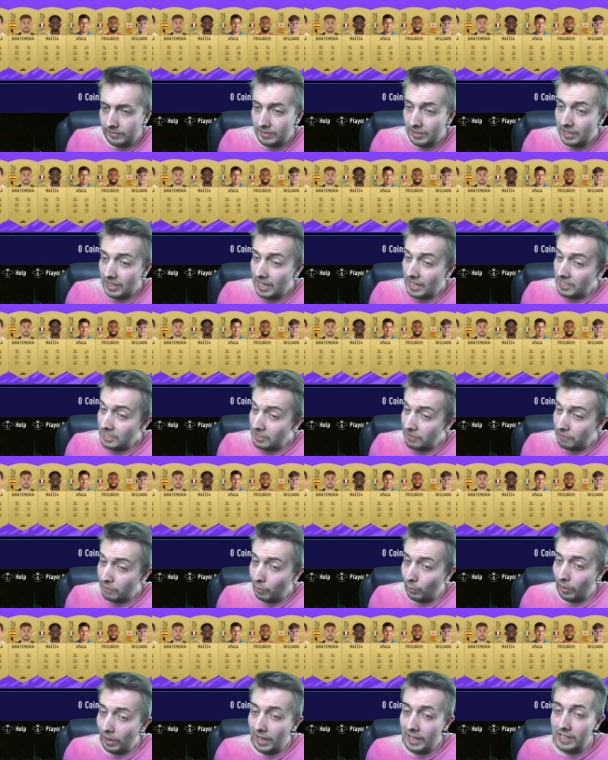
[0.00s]

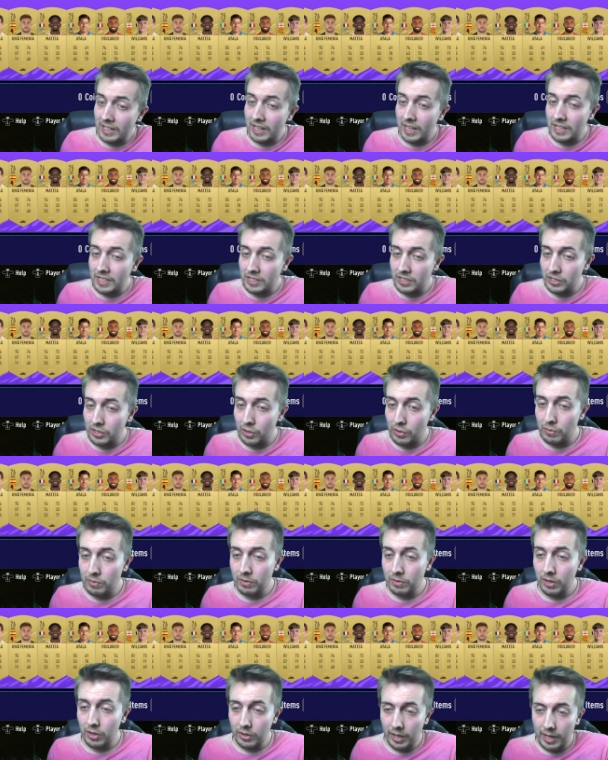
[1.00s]
84 and an 82.
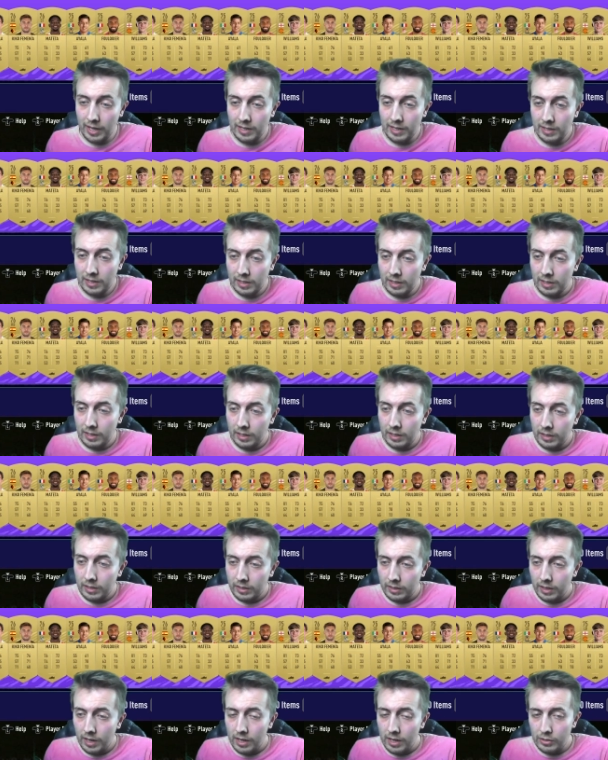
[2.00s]
Okay,
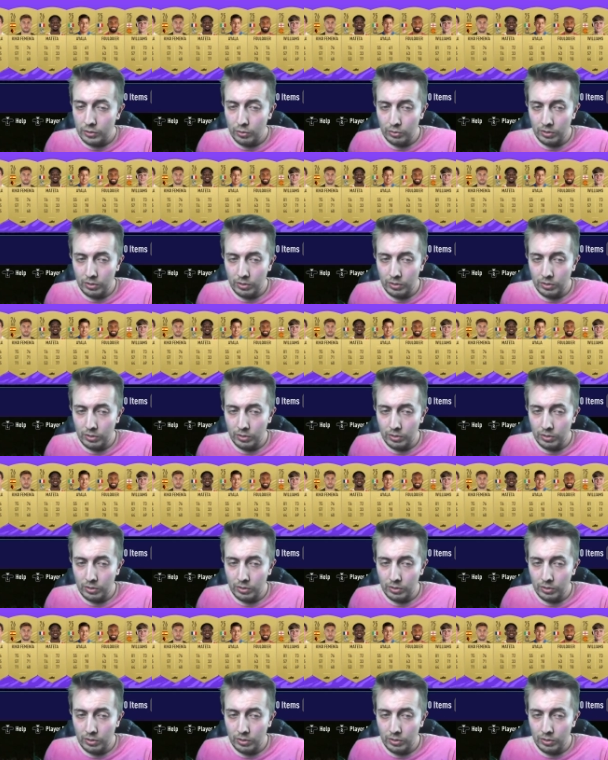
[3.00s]
that's not